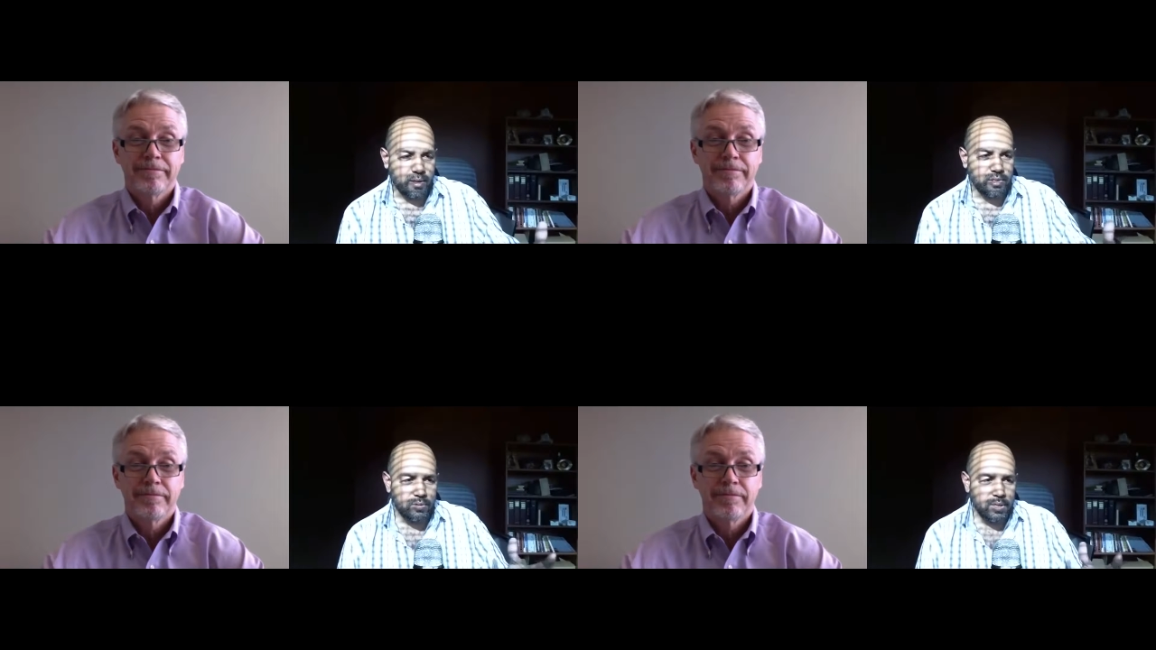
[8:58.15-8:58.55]

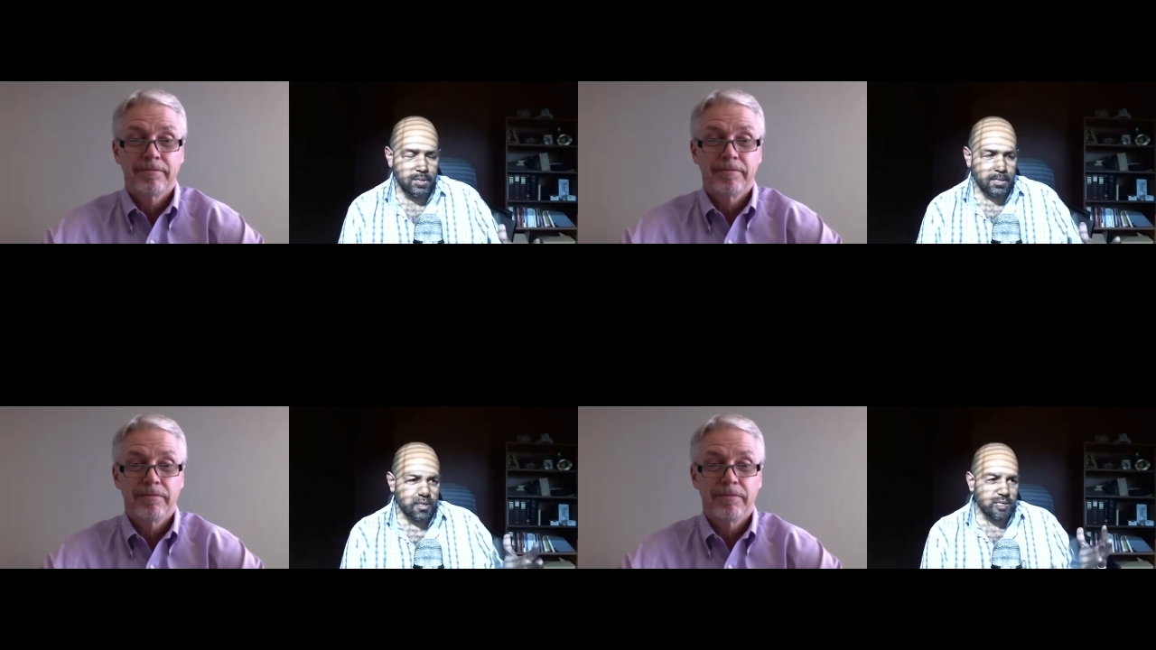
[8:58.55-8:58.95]
Speaker 1: So
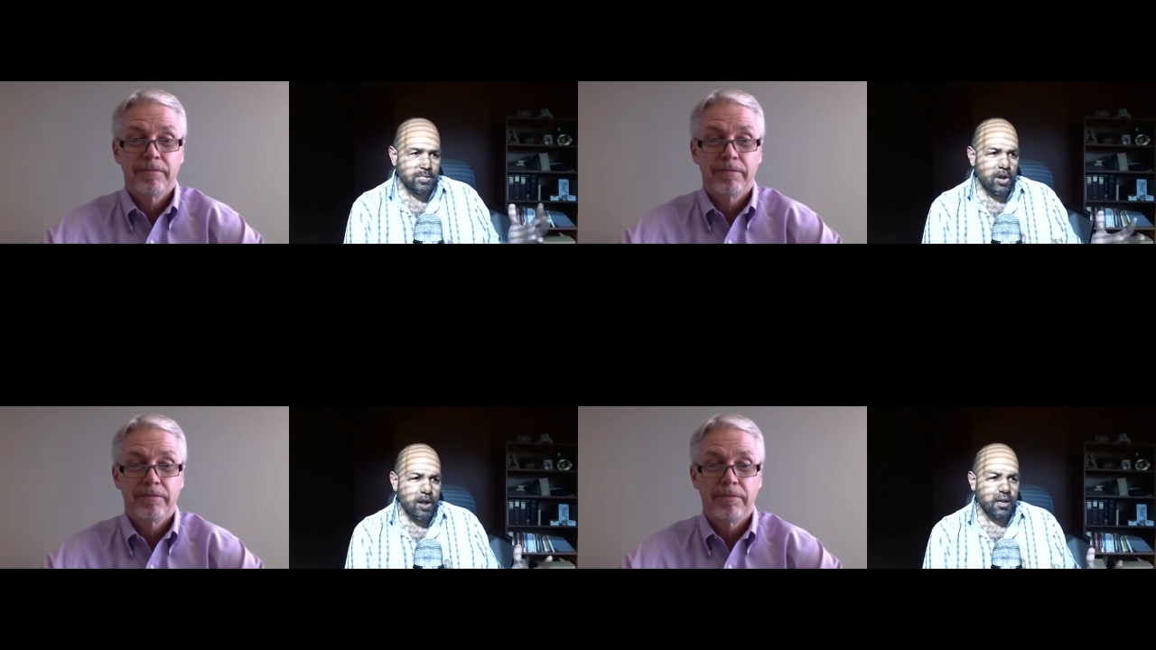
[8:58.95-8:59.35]
let's let's
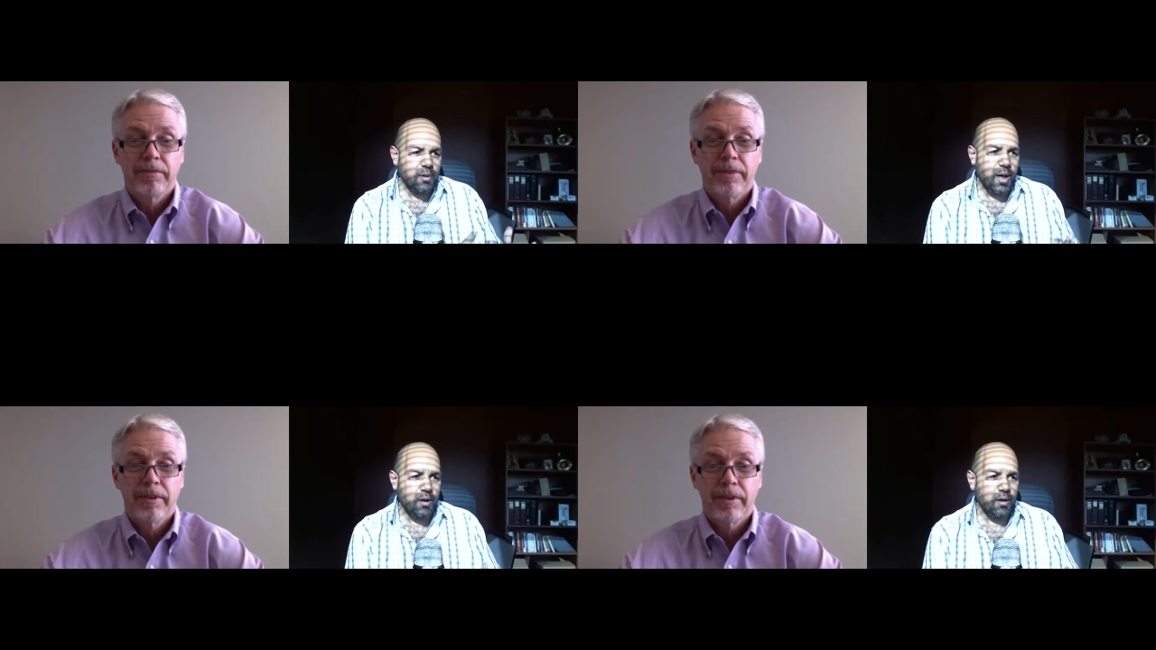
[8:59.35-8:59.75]
talk
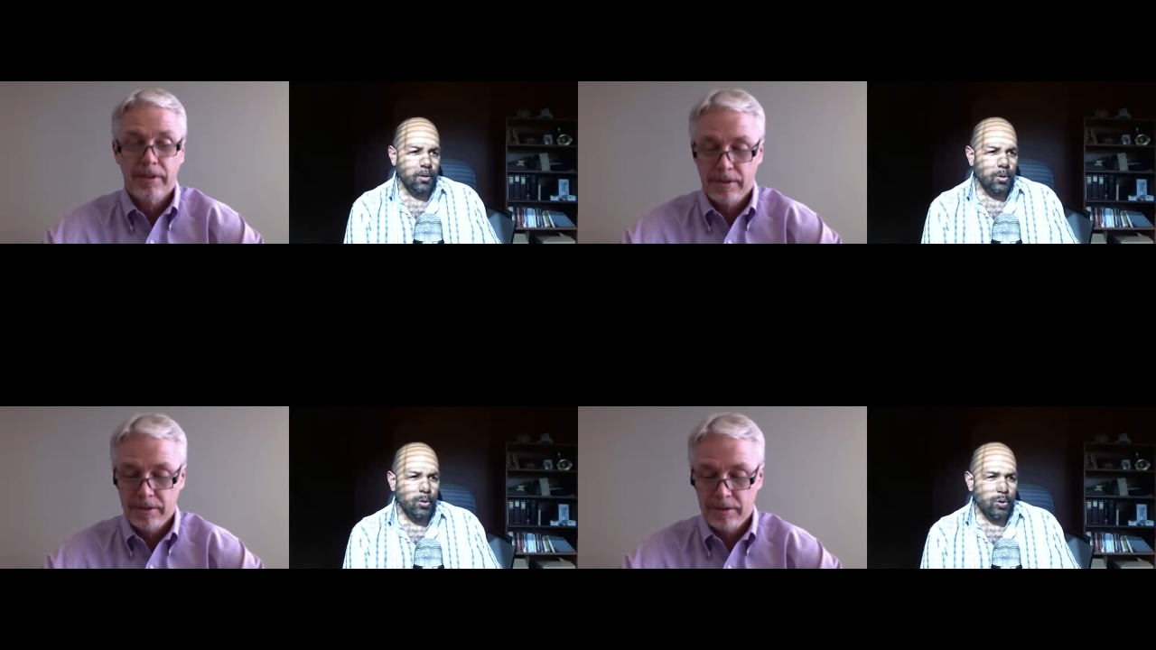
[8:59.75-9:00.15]
about,
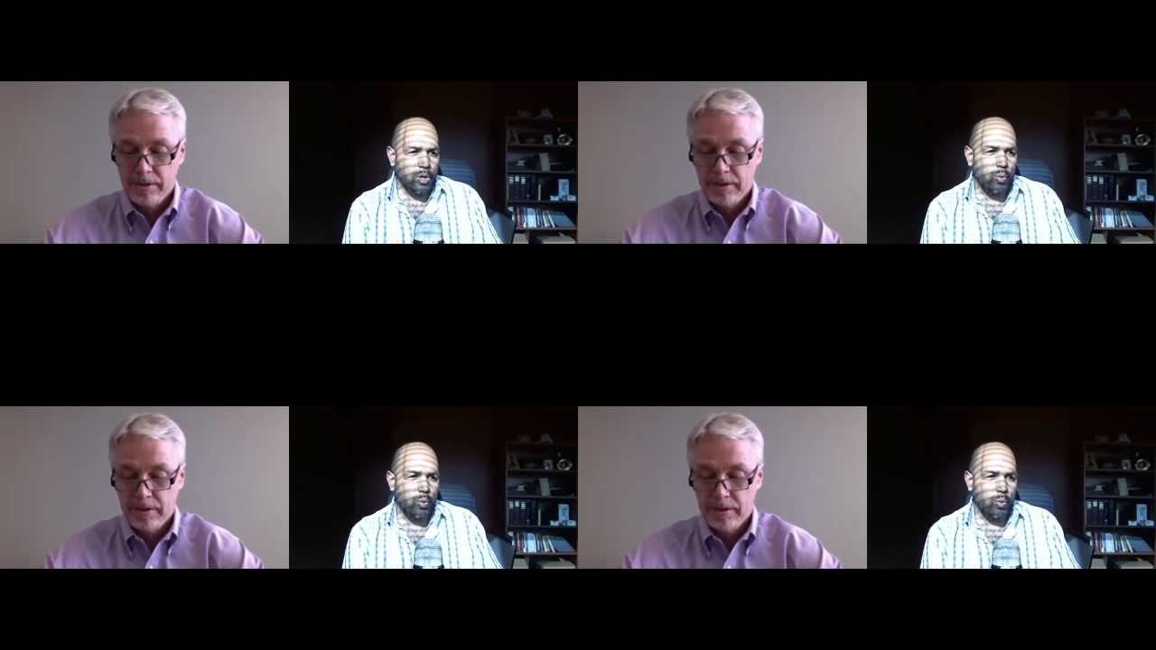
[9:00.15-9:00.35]
you know,